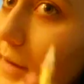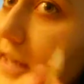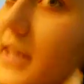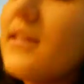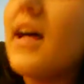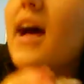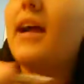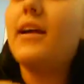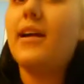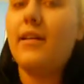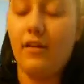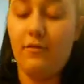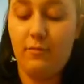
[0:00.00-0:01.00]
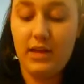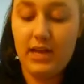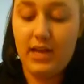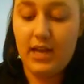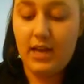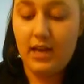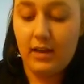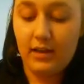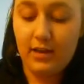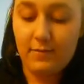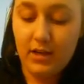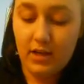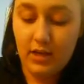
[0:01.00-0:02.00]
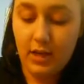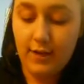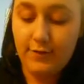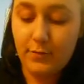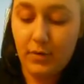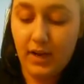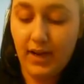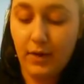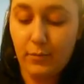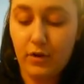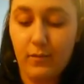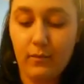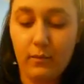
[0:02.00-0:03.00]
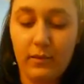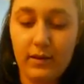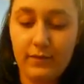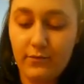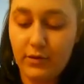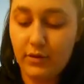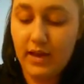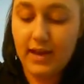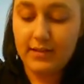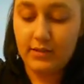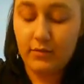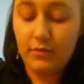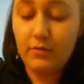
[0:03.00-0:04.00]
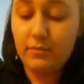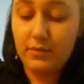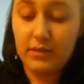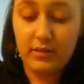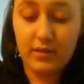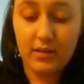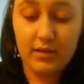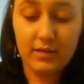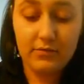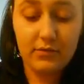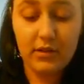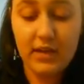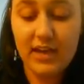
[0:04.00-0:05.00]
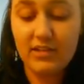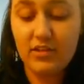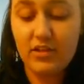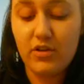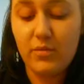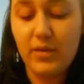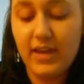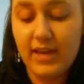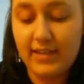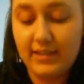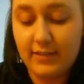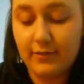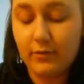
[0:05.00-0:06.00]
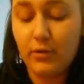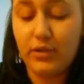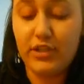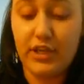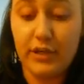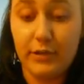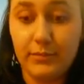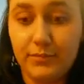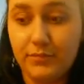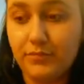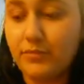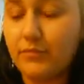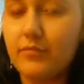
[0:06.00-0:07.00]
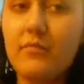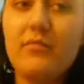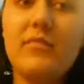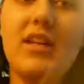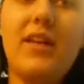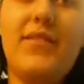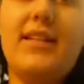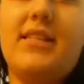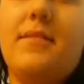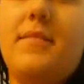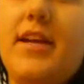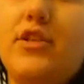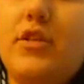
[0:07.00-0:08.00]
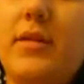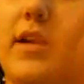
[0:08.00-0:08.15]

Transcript: make a liar out of me and give me a huge breakout problem. And for the last 2 weeks or so, I've had some major